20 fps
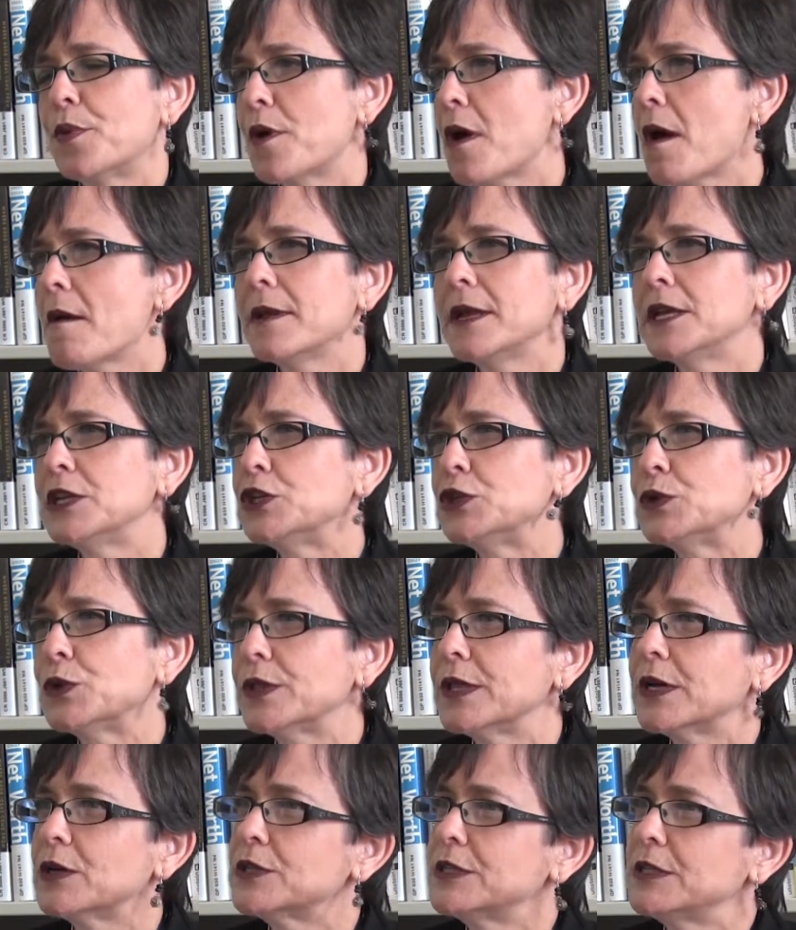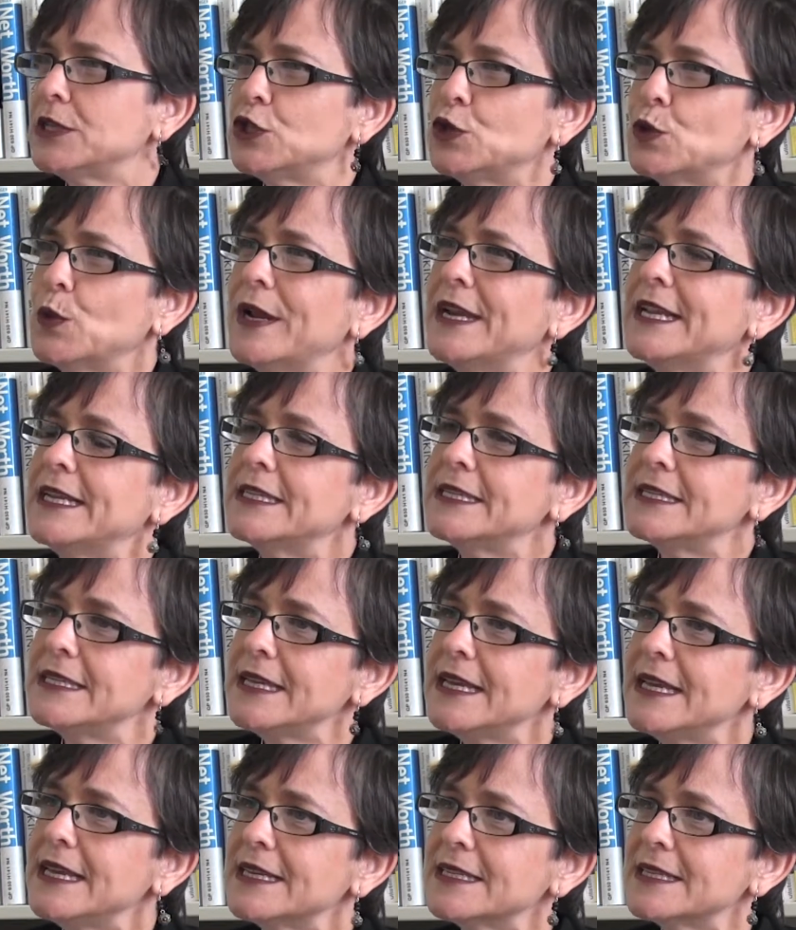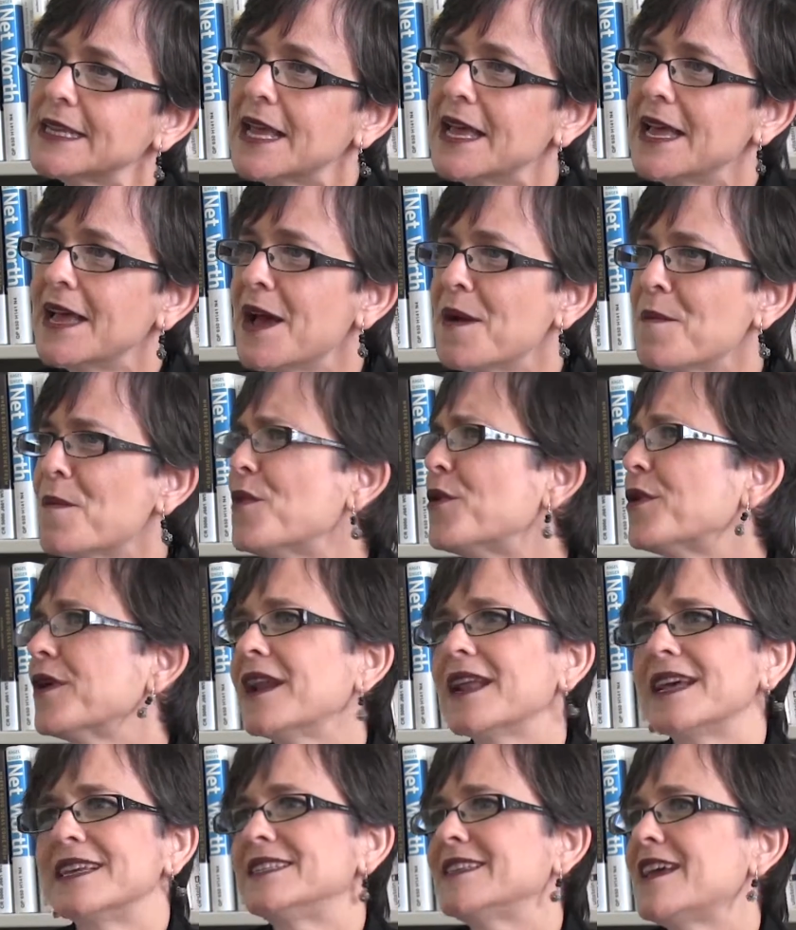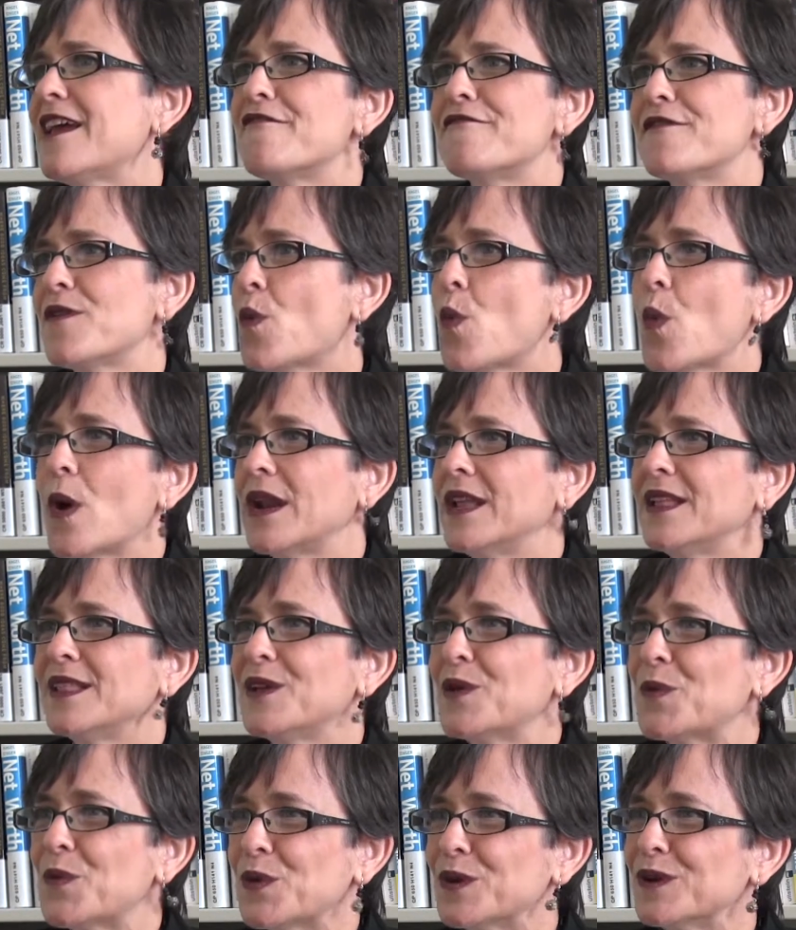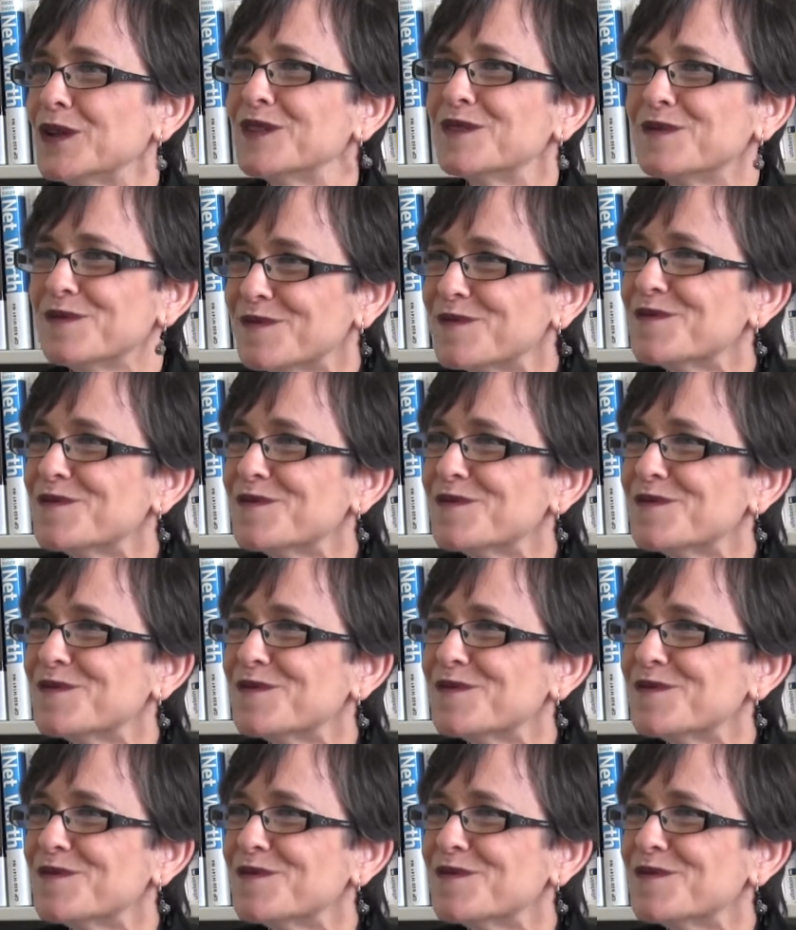Probably in 2026, more or less everyone in the world